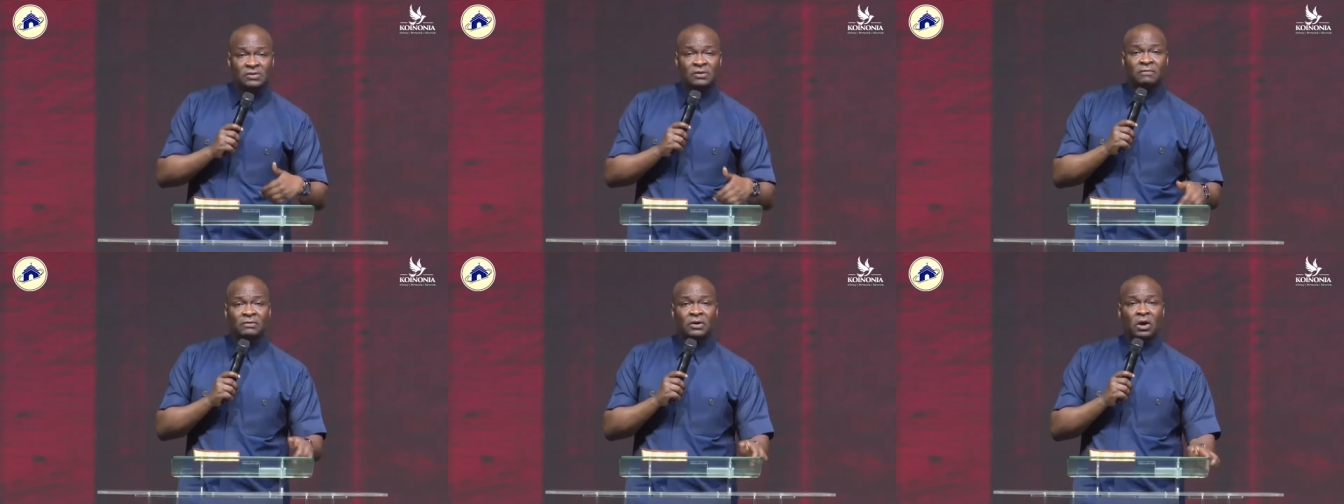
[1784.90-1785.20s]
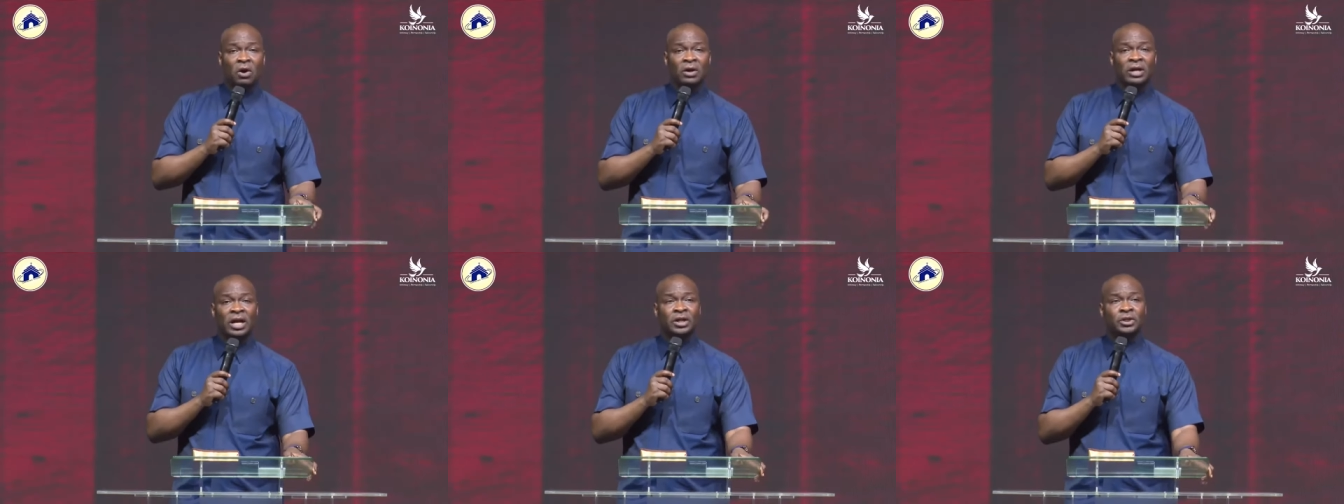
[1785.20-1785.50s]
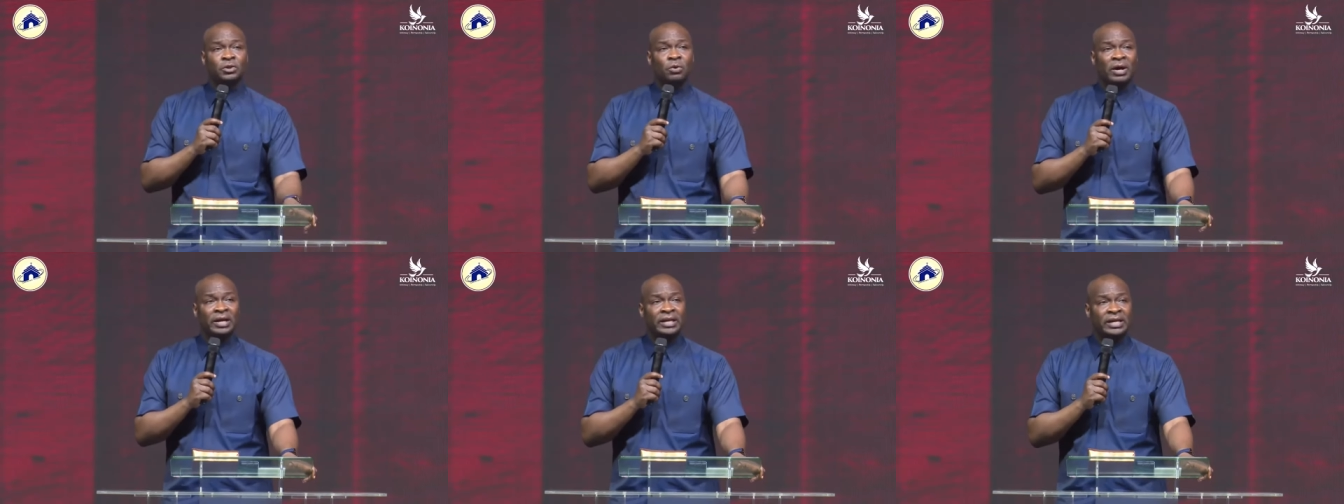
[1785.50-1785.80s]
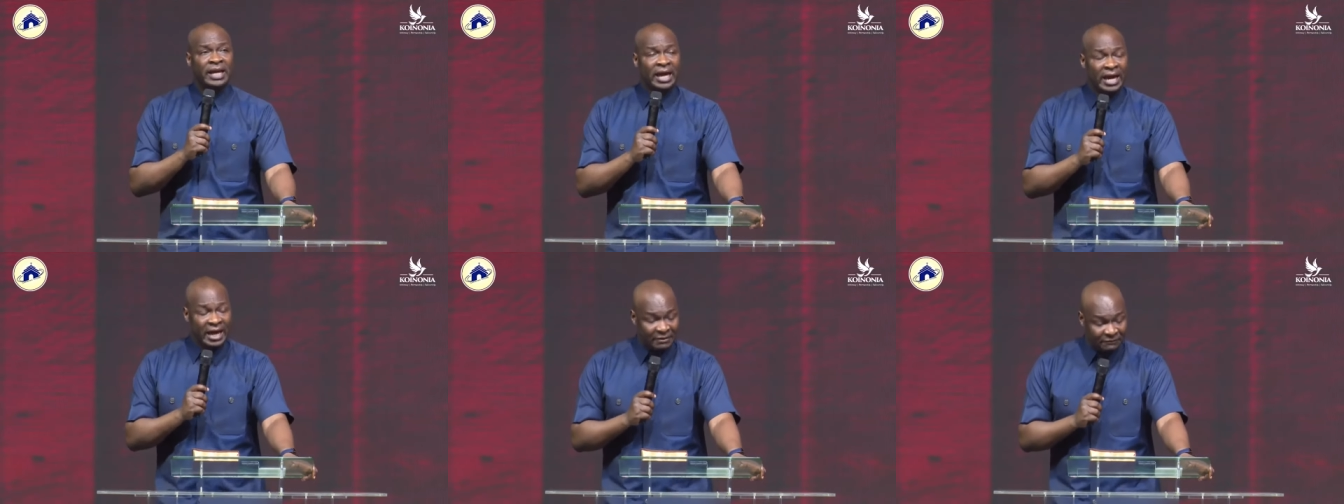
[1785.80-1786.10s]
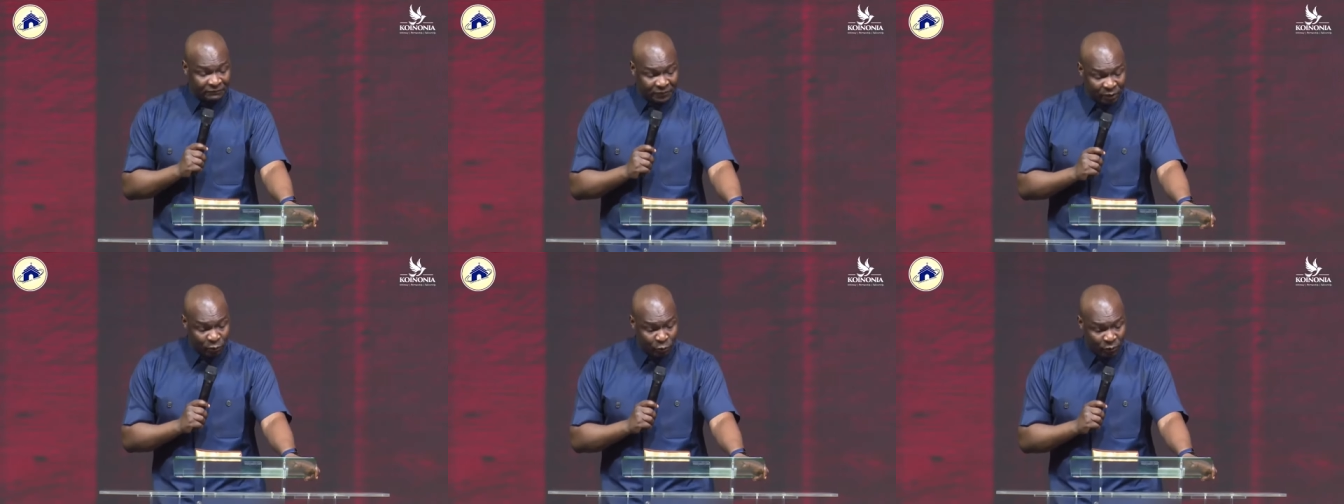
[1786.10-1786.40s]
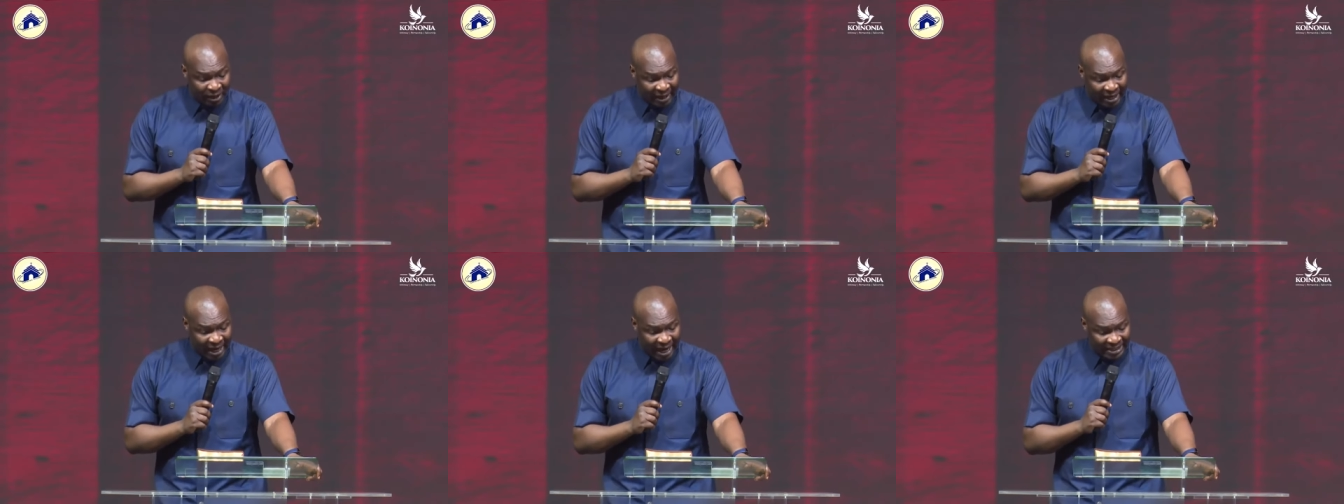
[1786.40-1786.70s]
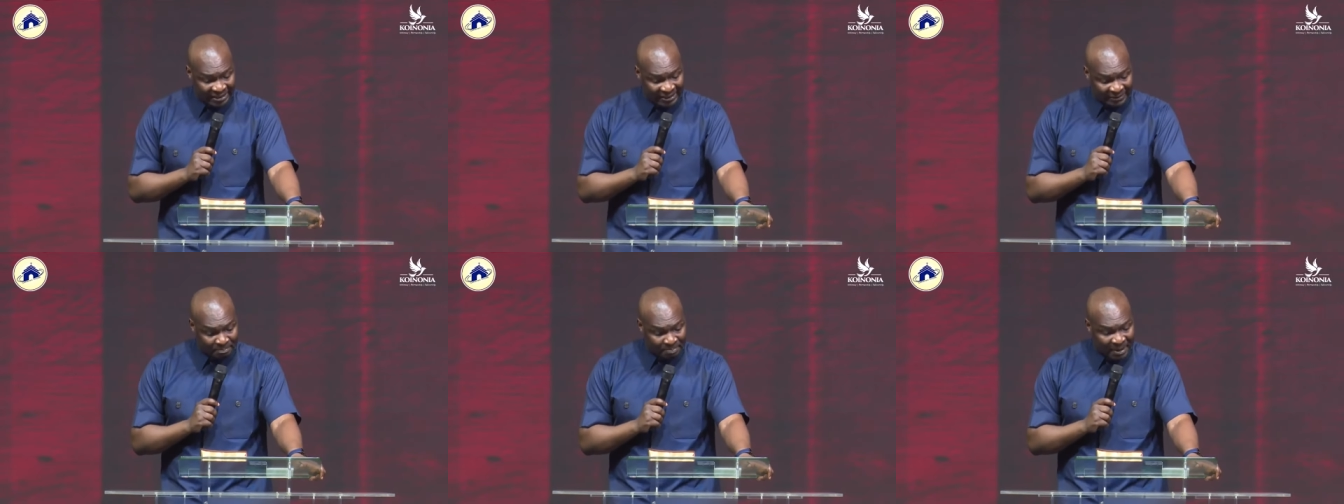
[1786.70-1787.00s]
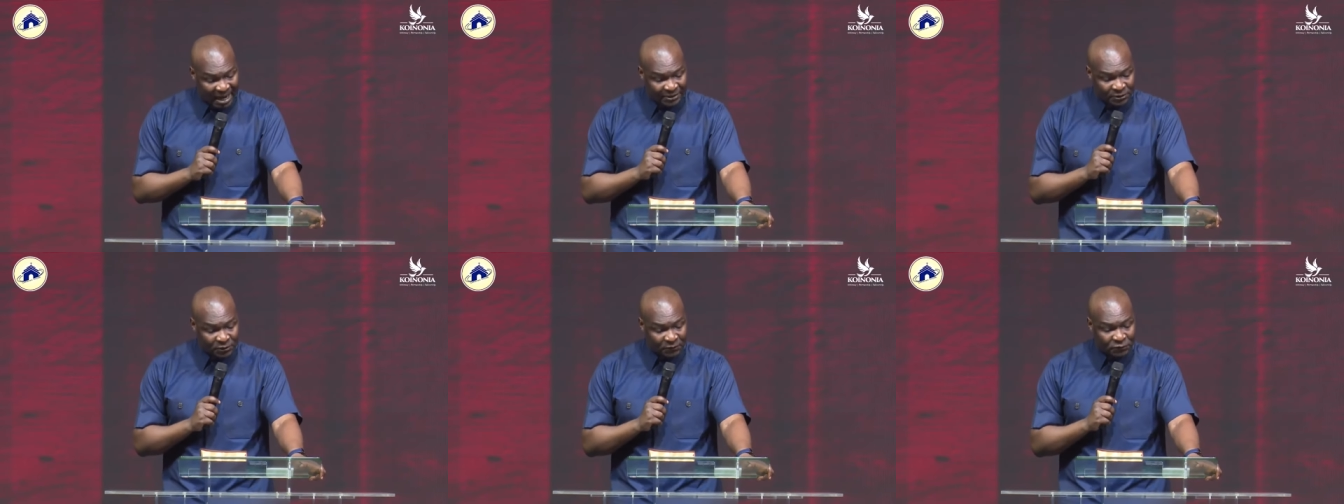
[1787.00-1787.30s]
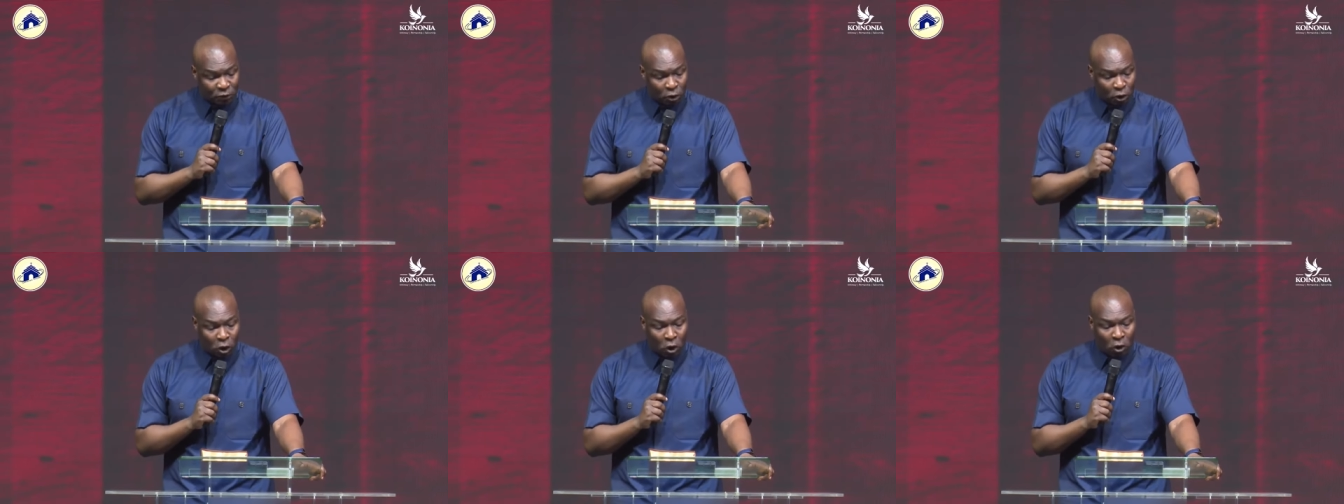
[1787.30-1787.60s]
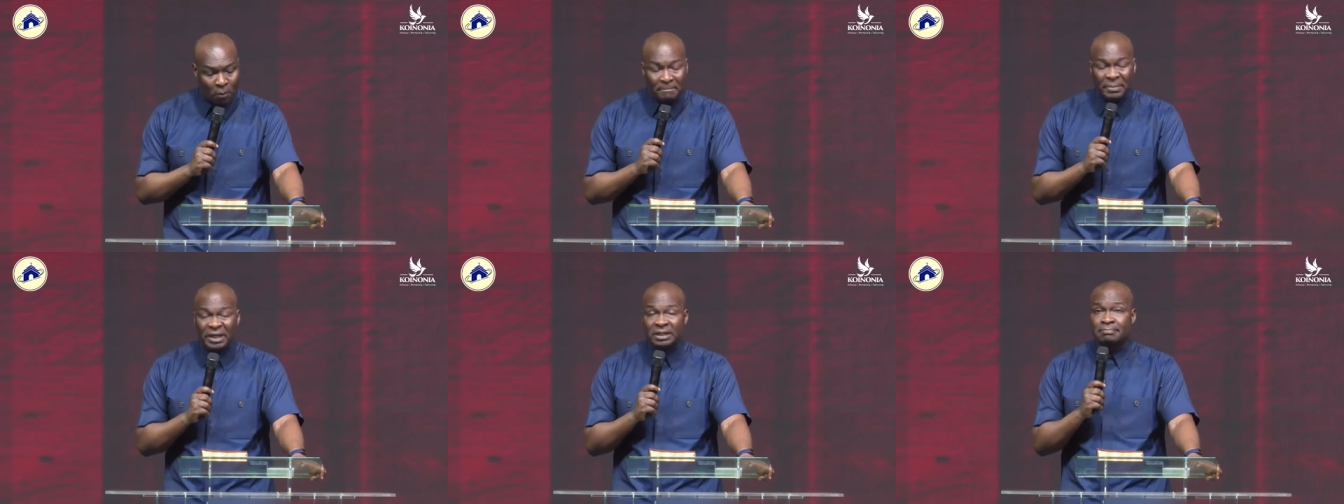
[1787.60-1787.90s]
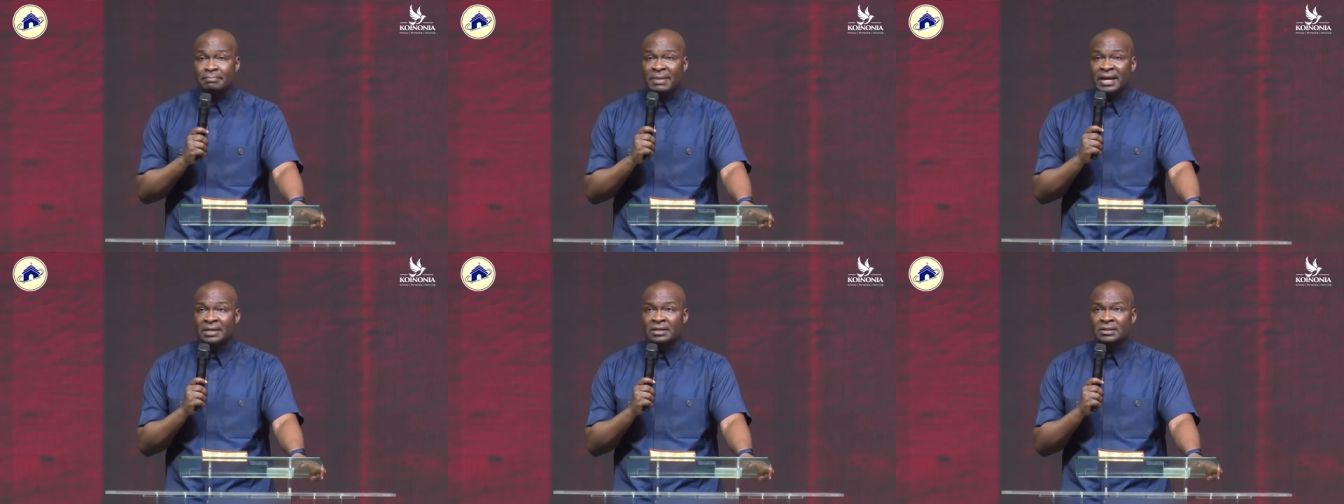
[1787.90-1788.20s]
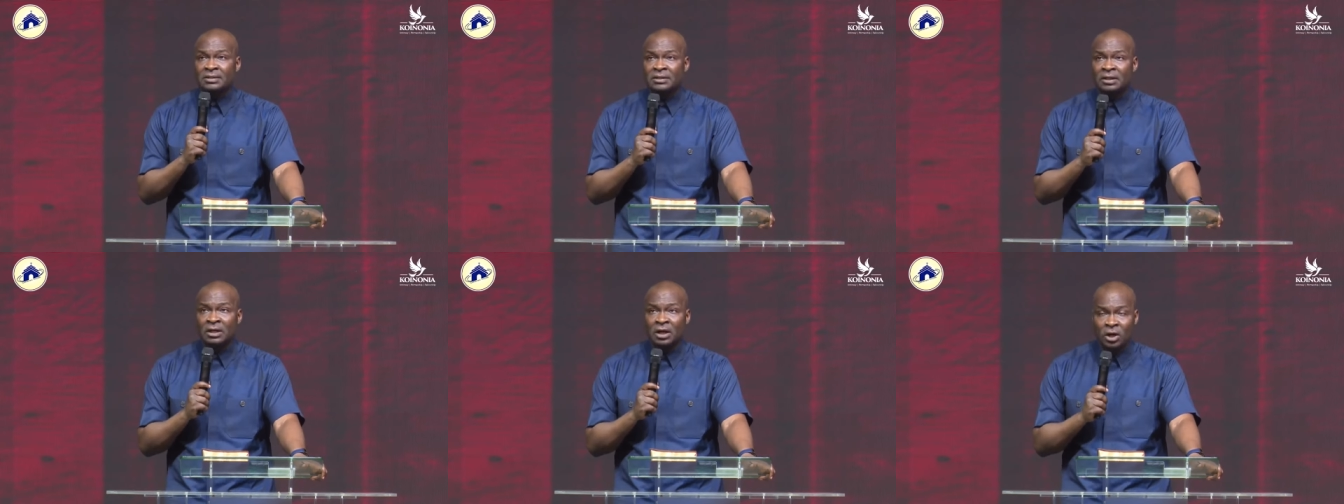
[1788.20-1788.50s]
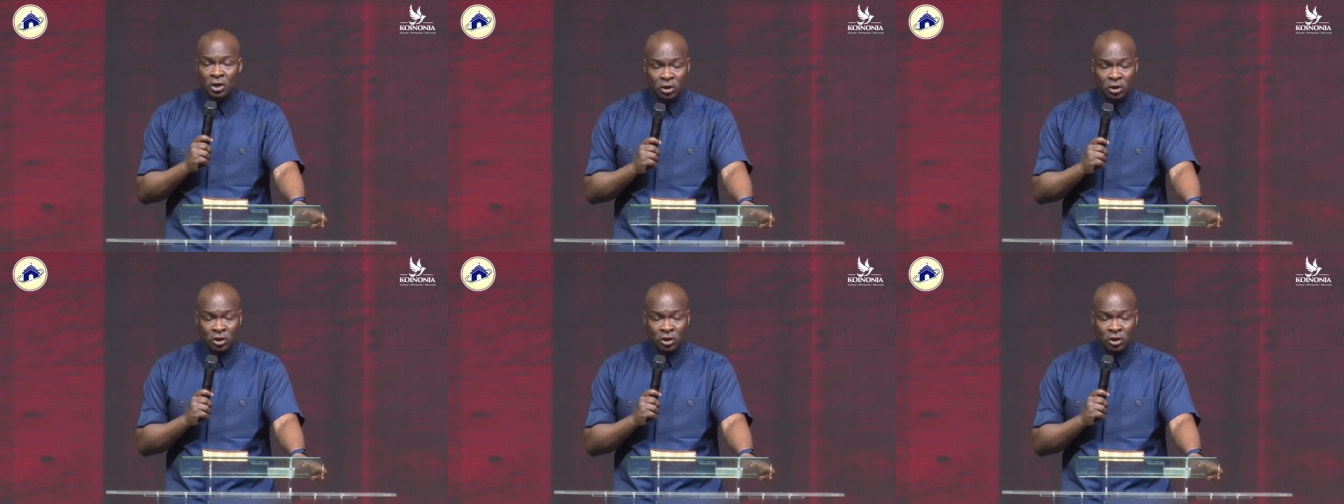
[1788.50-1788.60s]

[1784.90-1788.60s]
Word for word: of God and you are here every week as part of your commitment